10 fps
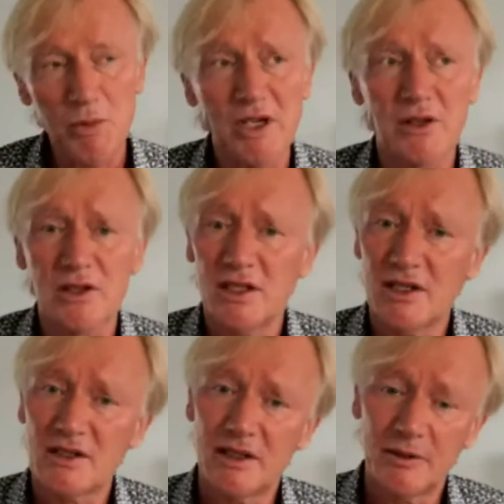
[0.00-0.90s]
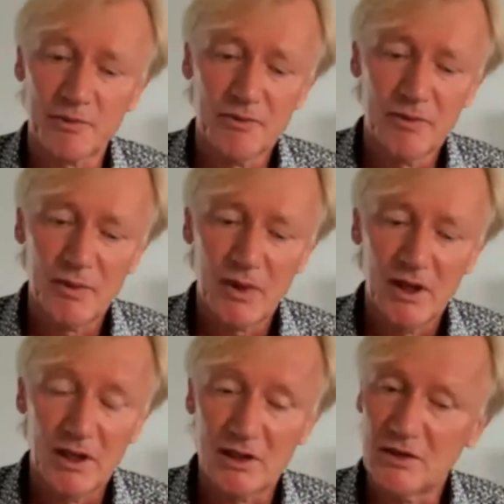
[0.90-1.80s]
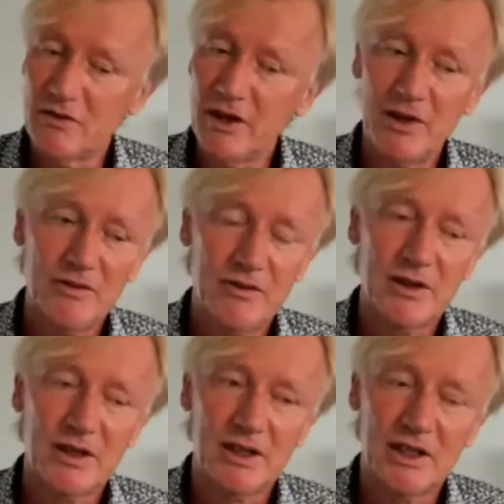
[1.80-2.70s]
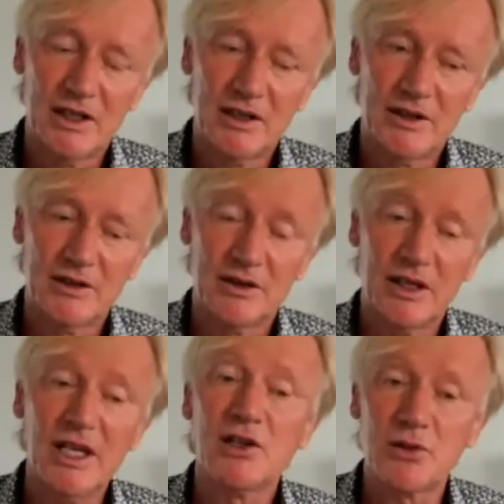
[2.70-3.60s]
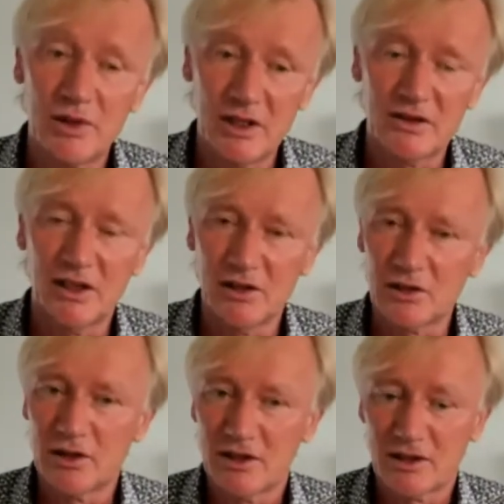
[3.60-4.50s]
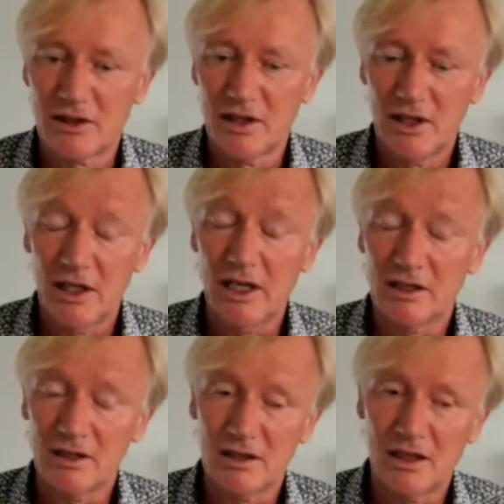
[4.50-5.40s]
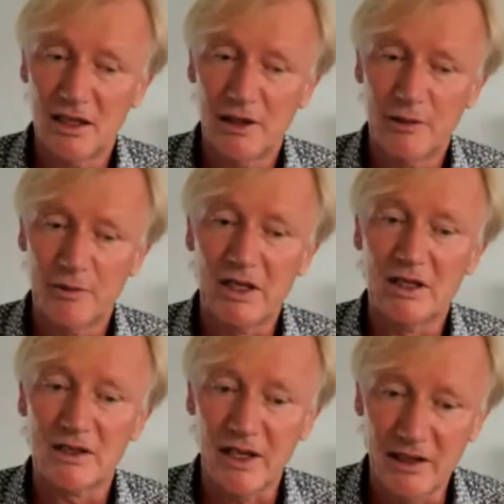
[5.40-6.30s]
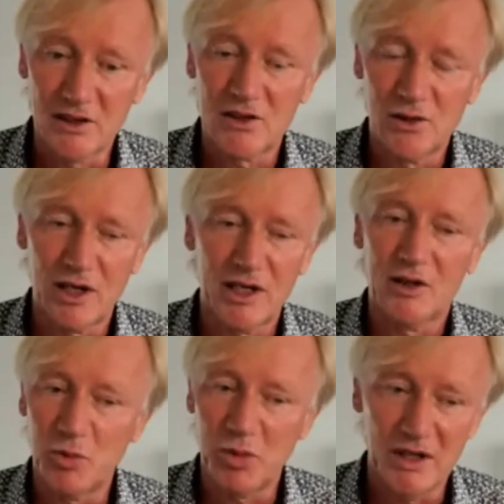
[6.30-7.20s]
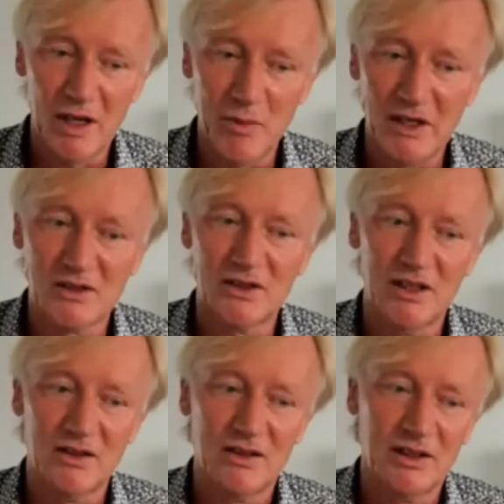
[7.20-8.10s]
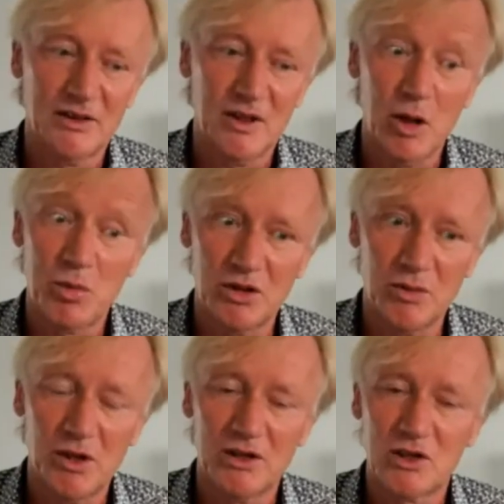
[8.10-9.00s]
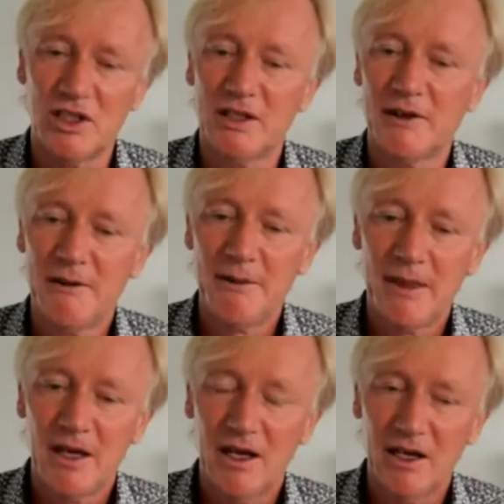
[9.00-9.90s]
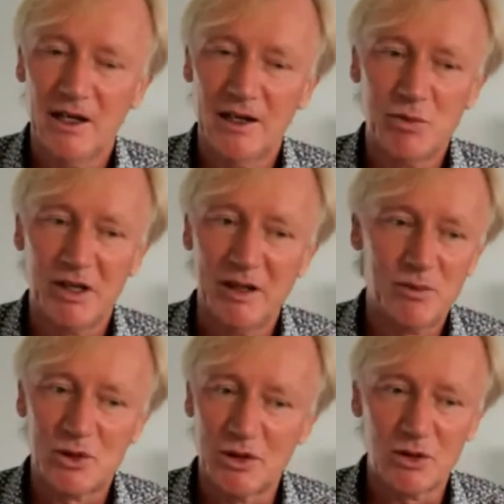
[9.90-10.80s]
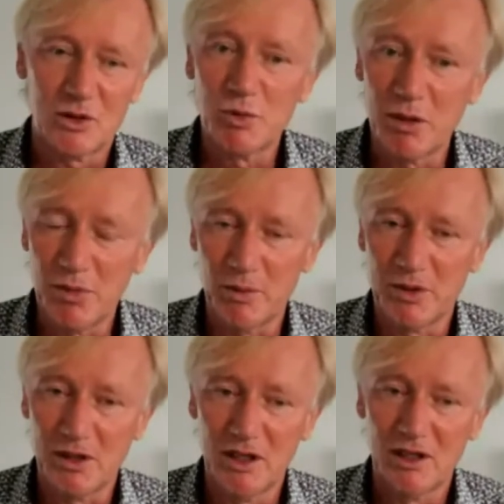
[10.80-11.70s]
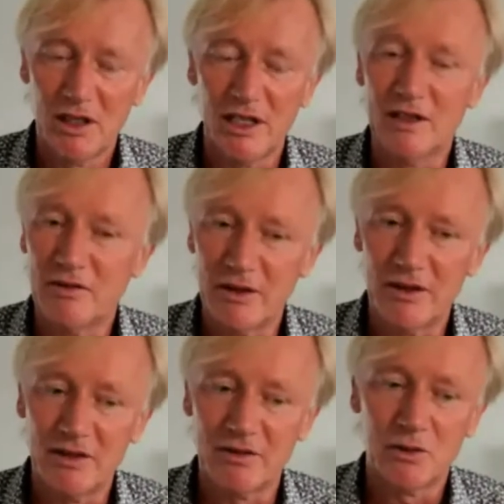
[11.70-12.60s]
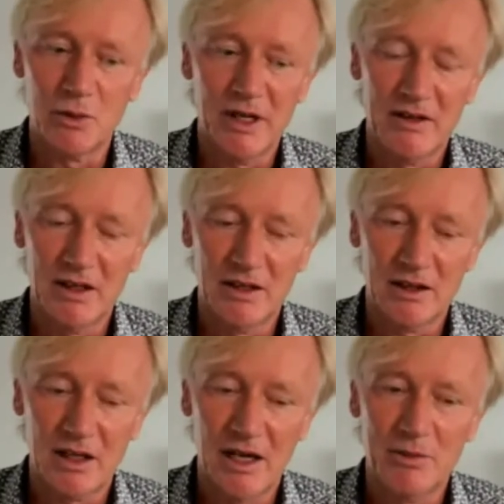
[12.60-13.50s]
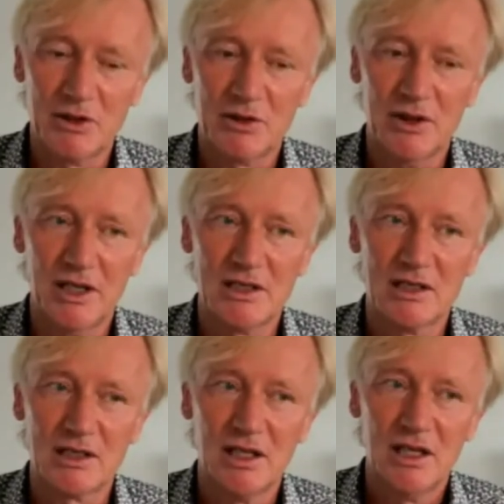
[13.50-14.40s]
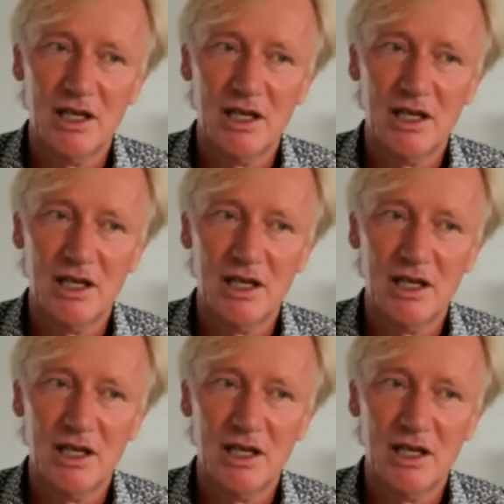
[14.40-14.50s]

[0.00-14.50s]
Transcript: because there's a very, very increased interest in science, looking at the pandemics and the epidemiology. It became super popular in a very different way than in a climate crisis.